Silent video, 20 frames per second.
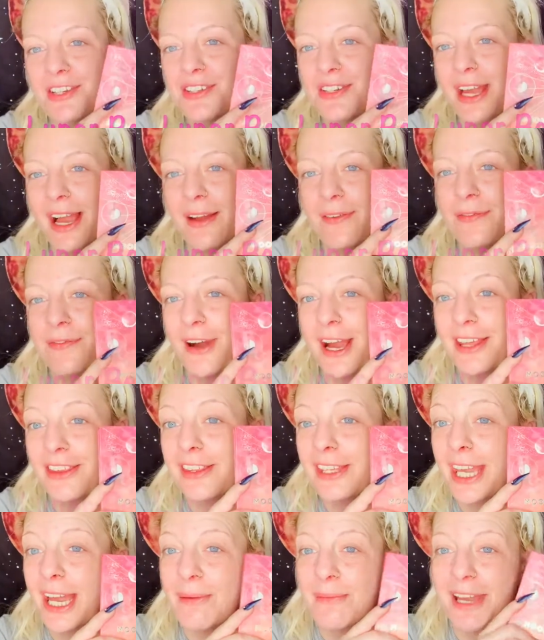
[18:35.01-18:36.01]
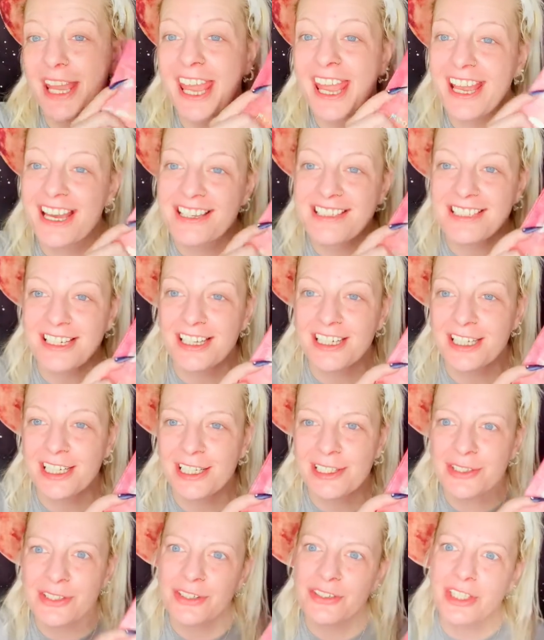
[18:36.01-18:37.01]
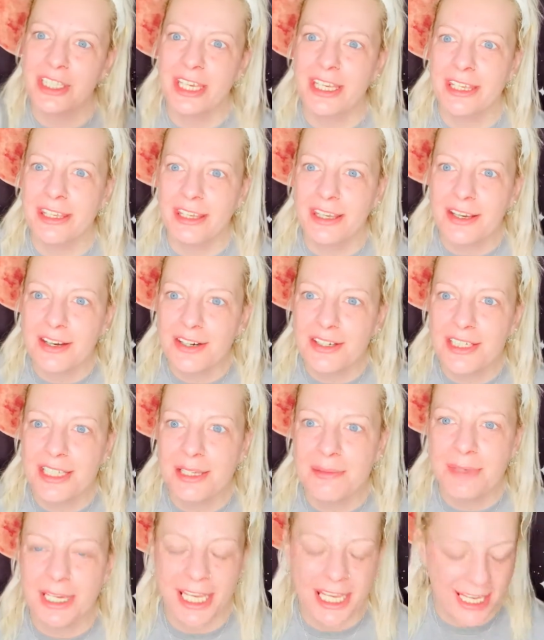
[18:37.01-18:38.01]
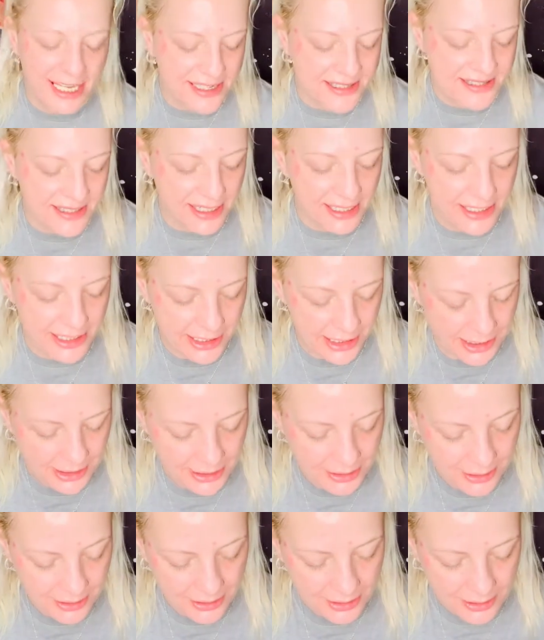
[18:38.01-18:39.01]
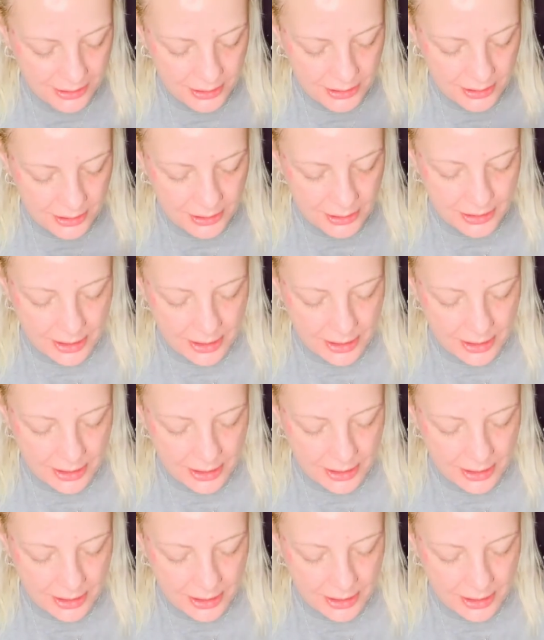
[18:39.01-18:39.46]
I finally got my hands on it. It took like a year to get my hands on it. I